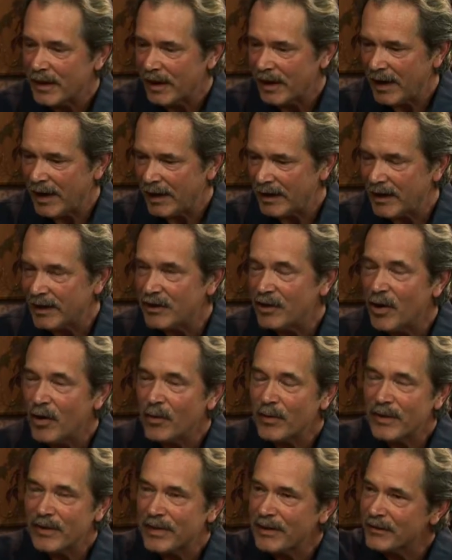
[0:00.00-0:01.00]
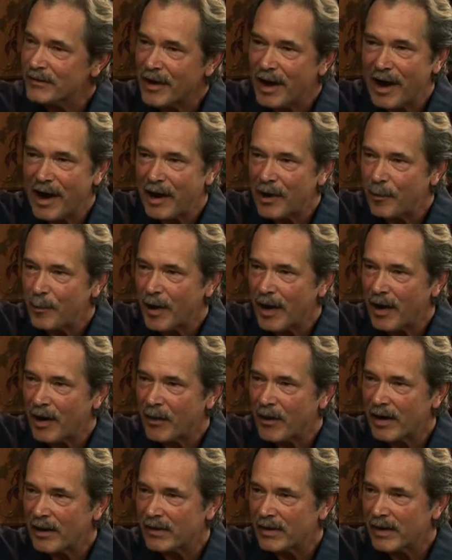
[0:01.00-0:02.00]
And I know that there's a higher power
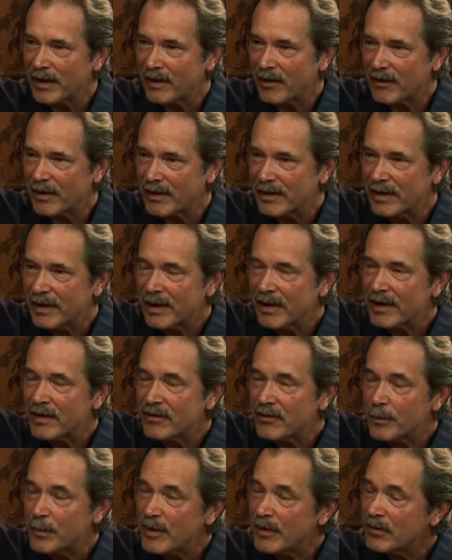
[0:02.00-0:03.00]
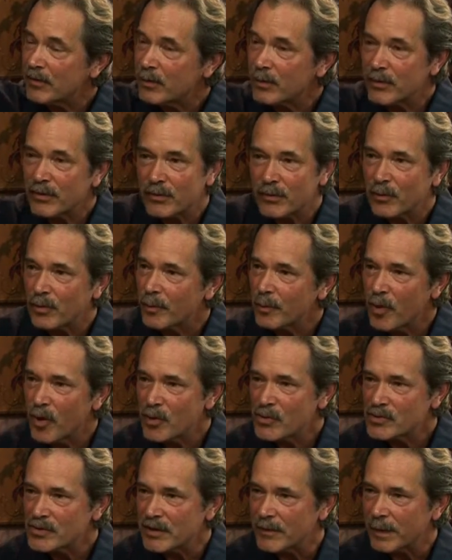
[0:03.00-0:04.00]
out there and speaks to us through
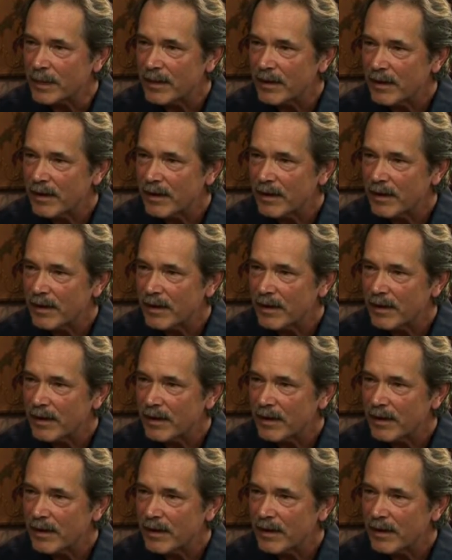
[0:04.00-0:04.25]
emotion.